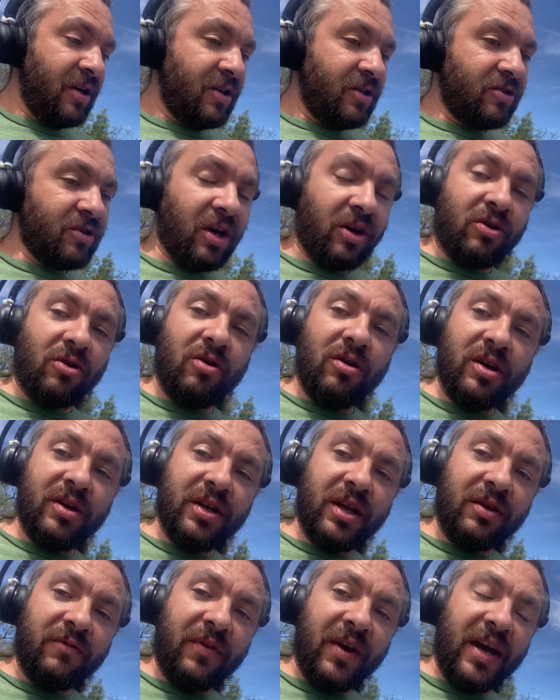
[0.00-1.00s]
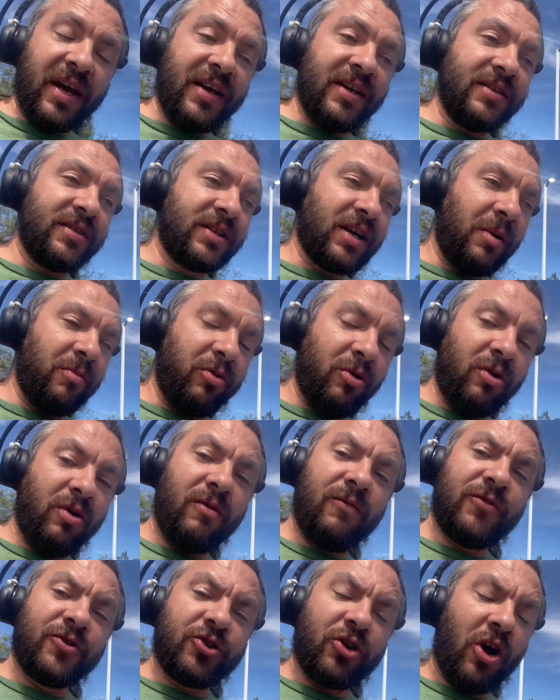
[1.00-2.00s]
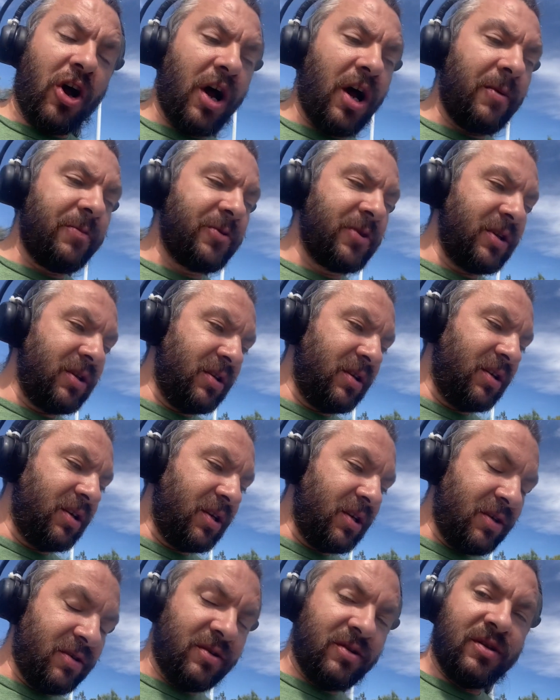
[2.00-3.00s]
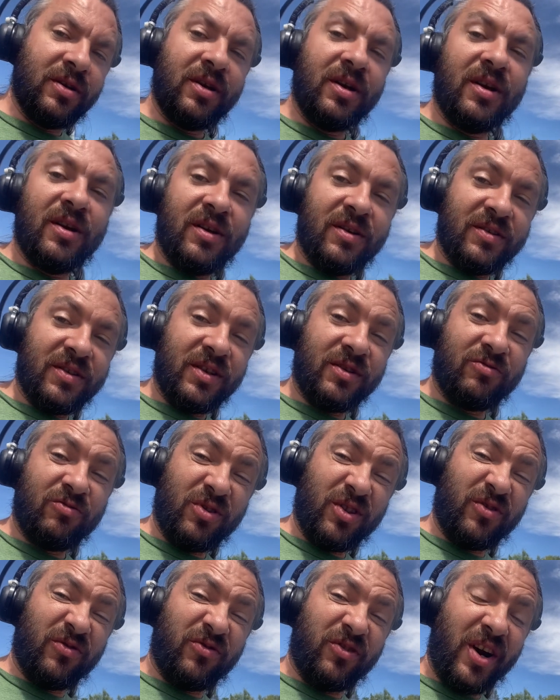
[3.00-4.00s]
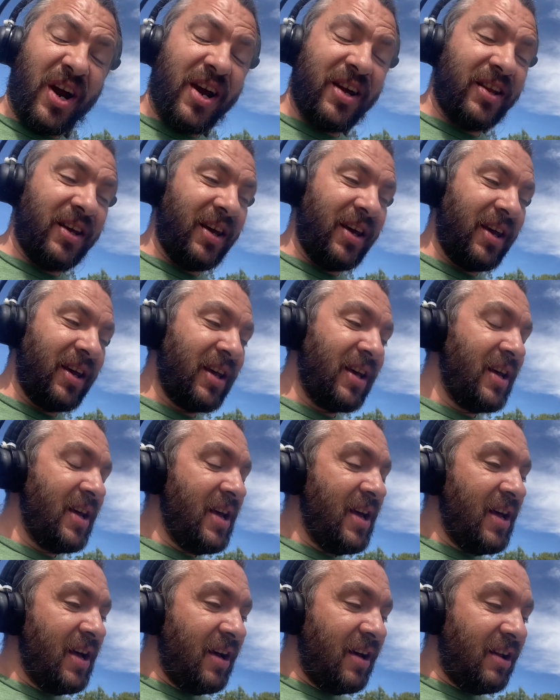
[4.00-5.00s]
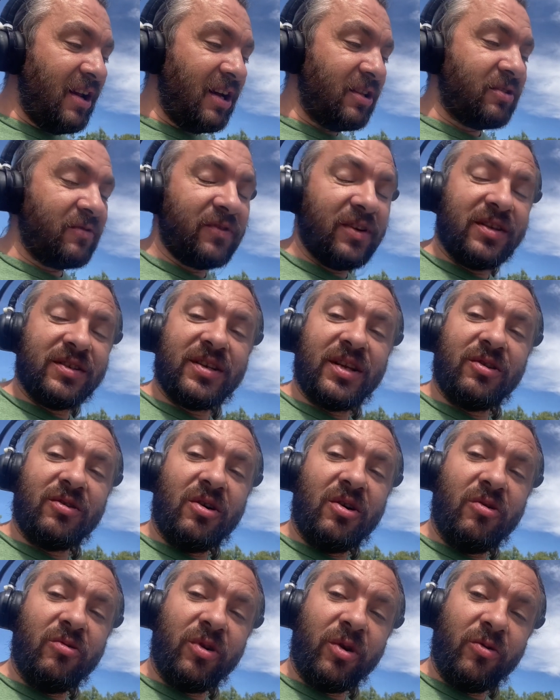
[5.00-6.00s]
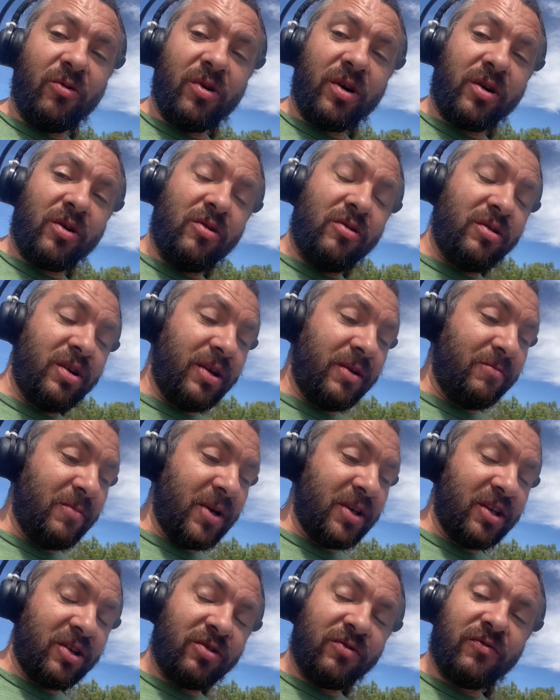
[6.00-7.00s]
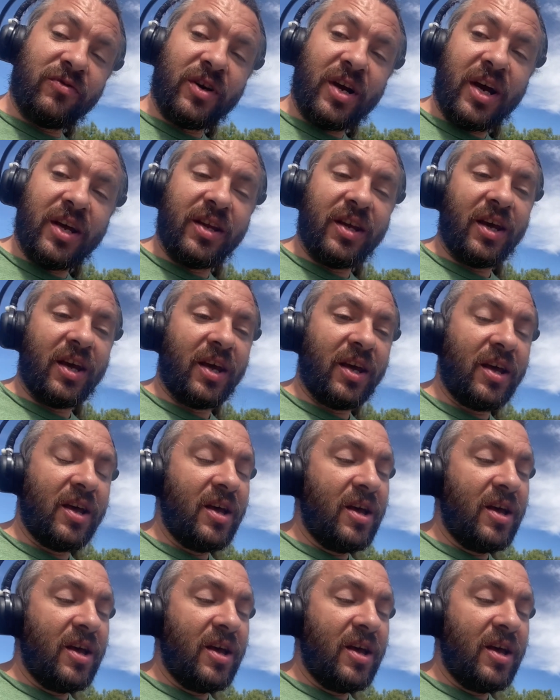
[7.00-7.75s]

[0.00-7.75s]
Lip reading: So I called in advance, couple of shops, and since it was Friday, a lot of them said, oh, we work only Monday to Friday.